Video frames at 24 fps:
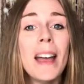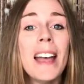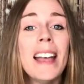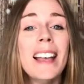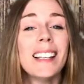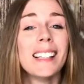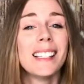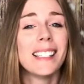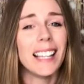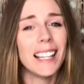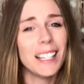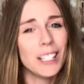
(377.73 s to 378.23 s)

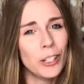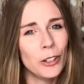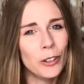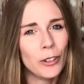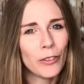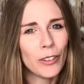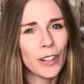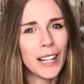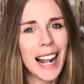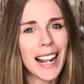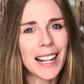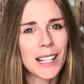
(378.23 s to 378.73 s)
Stay tuned for
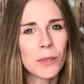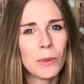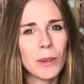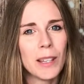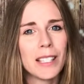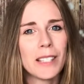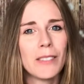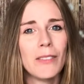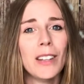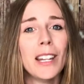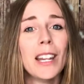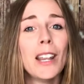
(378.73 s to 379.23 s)
next week's
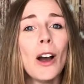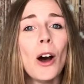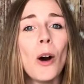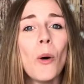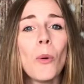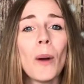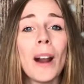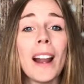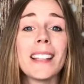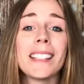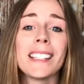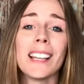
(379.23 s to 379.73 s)
video where
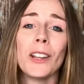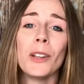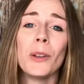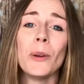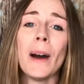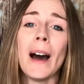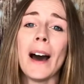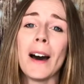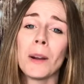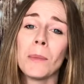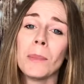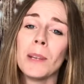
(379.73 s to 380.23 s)
I tell you
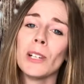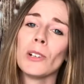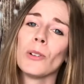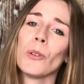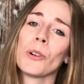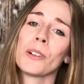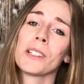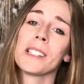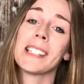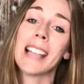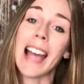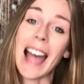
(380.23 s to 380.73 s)
how to be your
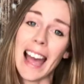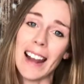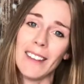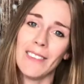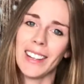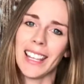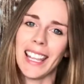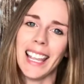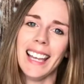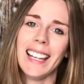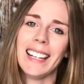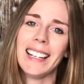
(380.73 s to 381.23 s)
horse's
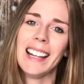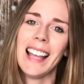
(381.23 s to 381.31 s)
advocate.